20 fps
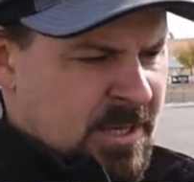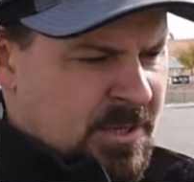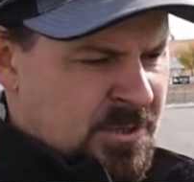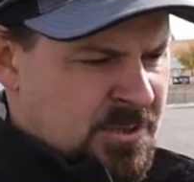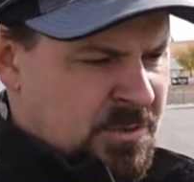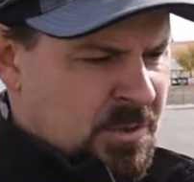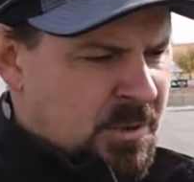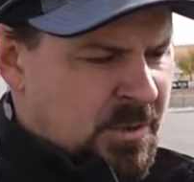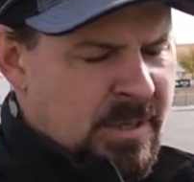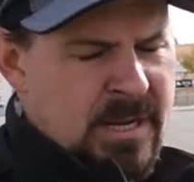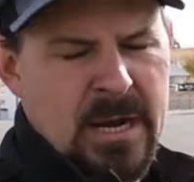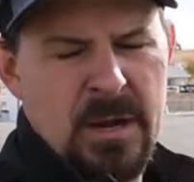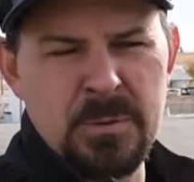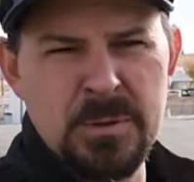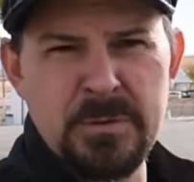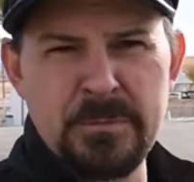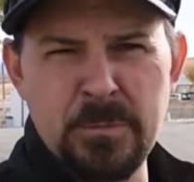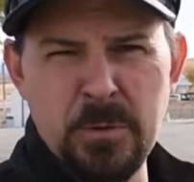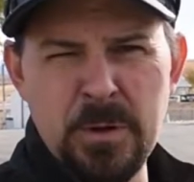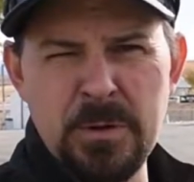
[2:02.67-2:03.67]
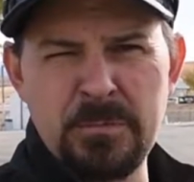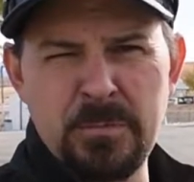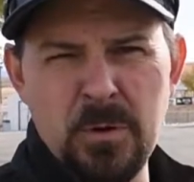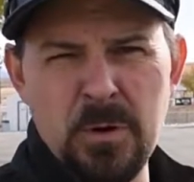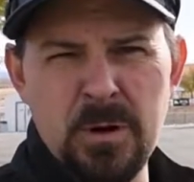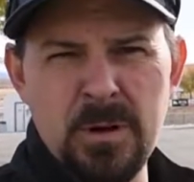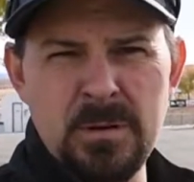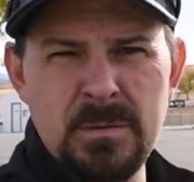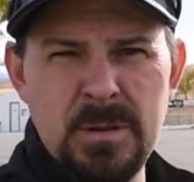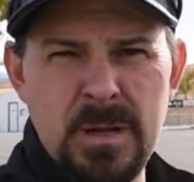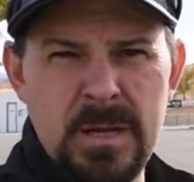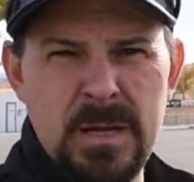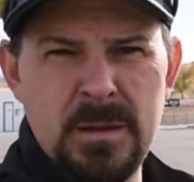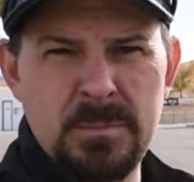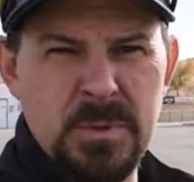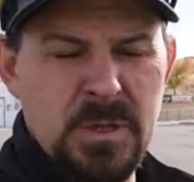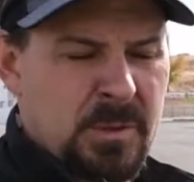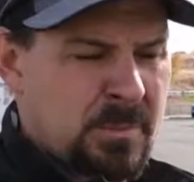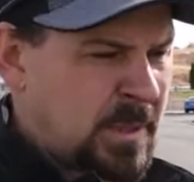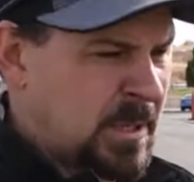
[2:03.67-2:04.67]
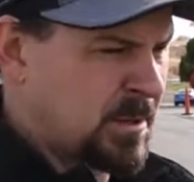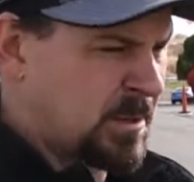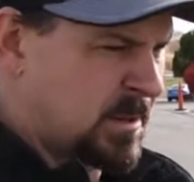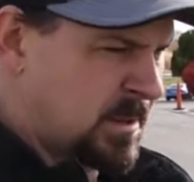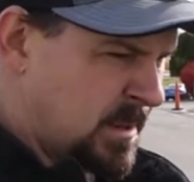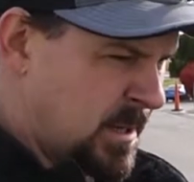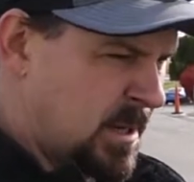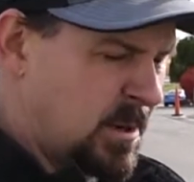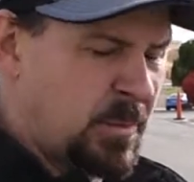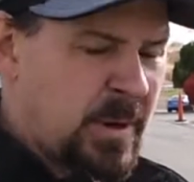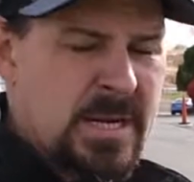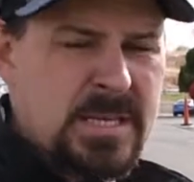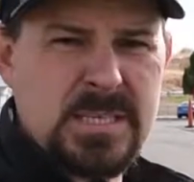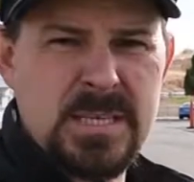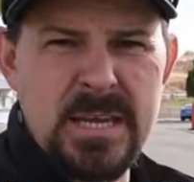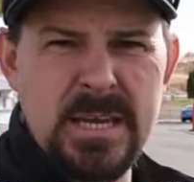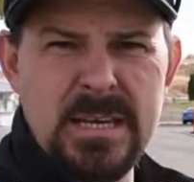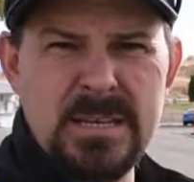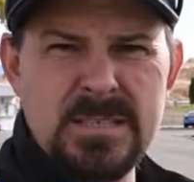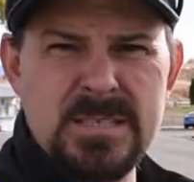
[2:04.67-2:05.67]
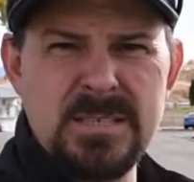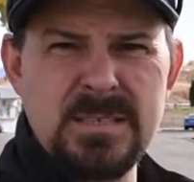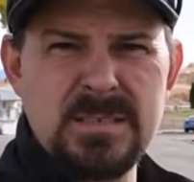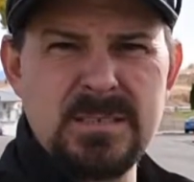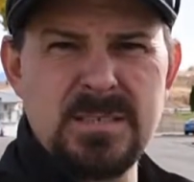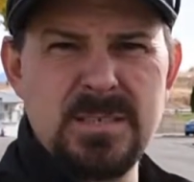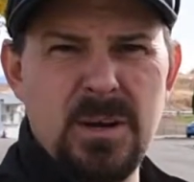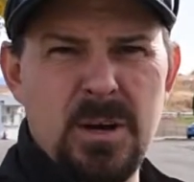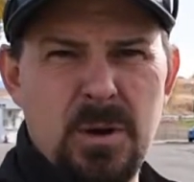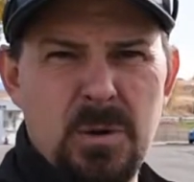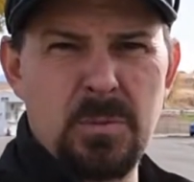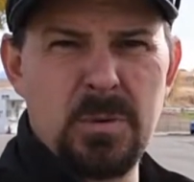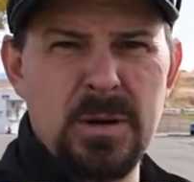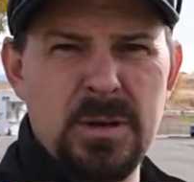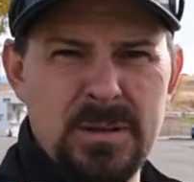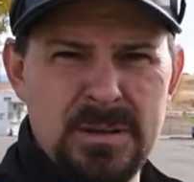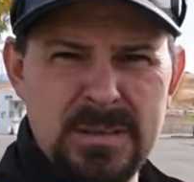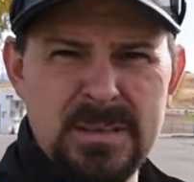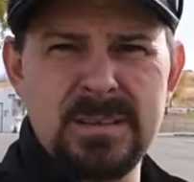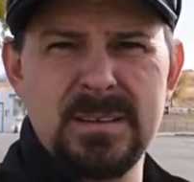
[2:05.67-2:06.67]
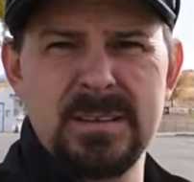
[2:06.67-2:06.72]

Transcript: control now with the 44 uh, millimeter uh, wastegates. So Which is also